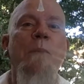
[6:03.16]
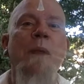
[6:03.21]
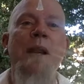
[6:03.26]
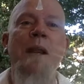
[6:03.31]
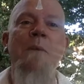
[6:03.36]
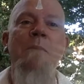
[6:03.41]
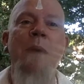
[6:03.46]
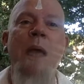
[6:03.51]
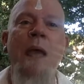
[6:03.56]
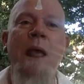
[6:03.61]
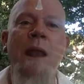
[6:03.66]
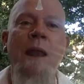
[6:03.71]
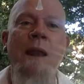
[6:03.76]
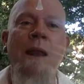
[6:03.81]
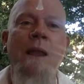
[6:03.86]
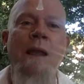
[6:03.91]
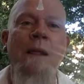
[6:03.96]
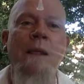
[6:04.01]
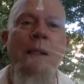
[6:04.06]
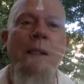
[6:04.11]
and men.
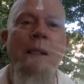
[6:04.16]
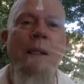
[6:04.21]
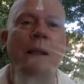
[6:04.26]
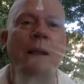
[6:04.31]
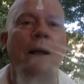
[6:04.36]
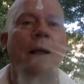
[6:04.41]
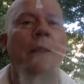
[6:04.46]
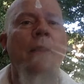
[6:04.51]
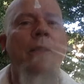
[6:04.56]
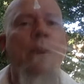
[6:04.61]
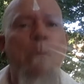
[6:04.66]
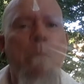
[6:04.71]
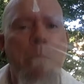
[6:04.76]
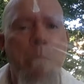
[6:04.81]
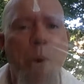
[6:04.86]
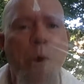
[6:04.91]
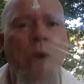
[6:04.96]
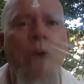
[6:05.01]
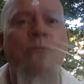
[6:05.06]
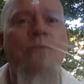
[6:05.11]
The
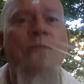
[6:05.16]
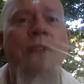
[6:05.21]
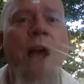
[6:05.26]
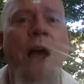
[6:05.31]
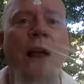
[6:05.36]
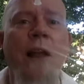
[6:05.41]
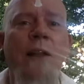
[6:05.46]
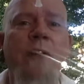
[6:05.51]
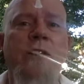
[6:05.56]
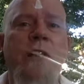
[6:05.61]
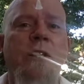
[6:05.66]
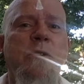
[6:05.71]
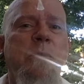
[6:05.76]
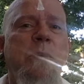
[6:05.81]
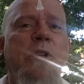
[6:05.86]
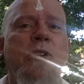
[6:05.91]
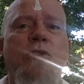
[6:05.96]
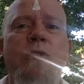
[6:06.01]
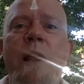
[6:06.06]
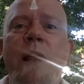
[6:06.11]
book of knowledge has been
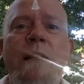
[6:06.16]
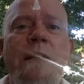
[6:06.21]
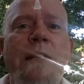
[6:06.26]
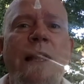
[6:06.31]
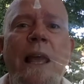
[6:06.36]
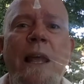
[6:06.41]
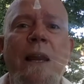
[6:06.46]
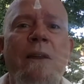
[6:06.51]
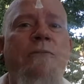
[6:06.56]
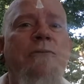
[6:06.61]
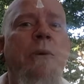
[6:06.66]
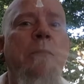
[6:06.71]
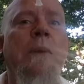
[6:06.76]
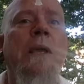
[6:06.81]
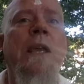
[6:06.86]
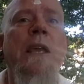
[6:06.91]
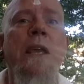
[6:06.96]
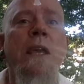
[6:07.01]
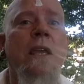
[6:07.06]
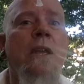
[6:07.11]
translated from
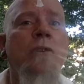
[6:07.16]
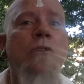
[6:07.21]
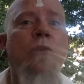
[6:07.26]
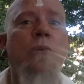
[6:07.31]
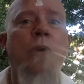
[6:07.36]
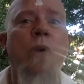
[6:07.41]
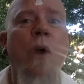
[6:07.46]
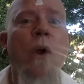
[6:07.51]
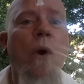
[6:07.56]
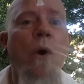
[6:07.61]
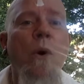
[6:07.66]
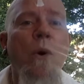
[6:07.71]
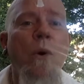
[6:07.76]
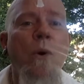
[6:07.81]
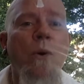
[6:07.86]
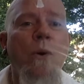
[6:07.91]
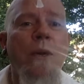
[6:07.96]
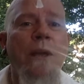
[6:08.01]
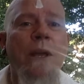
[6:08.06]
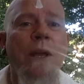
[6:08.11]
key to
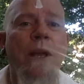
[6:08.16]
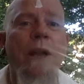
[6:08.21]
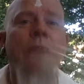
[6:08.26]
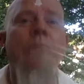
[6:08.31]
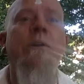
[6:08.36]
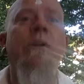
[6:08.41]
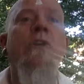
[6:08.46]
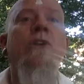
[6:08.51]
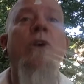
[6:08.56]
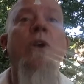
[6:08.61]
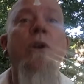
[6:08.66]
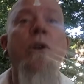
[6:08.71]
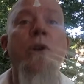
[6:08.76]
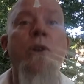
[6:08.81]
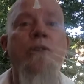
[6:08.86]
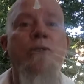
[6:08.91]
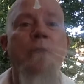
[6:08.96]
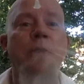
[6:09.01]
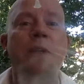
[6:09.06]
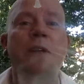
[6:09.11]
code, returned
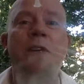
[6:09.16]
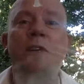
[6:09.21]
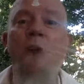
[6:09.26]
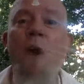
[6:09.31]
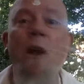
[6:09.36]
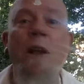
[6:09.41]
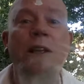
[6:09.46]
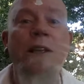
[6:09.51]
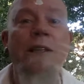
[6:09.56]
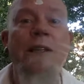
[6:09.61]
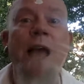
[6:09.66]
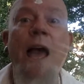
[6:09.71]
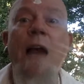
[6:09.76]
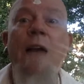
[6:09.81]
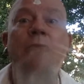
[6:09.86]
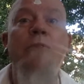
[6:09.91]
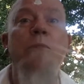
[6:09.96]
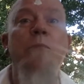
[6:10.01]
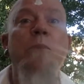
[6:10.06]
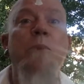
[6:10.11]
from the dark side of
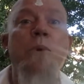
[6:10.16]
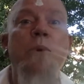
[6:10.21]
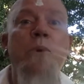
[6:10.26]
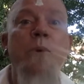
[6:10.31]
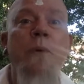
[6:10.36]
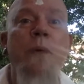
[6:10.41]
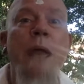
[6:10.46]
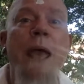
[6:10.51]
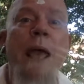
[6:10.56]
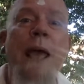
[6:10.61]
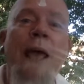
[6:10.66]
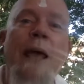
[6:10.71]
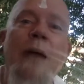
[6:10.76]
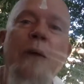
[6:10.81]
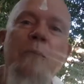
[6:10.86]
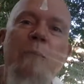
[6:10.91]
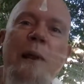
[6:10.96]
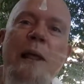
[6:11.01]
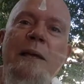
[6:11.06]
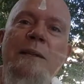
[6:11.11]
the moon, and
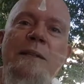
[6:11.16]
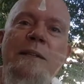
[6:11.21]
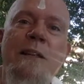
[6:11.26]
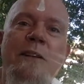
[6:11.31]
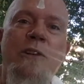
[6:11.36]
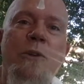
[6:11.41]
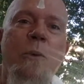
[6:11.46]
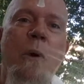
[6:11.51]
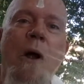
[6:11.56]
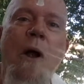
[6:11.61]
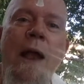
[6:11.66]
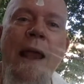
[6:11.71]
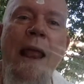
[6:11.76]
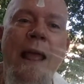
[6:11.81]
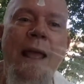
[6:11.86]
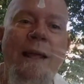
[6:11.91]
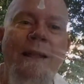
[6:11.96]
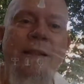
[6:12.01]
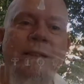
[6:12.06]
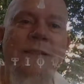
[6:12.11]
placed into our
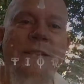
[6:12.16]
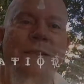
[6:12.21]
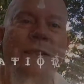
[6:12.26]
hands.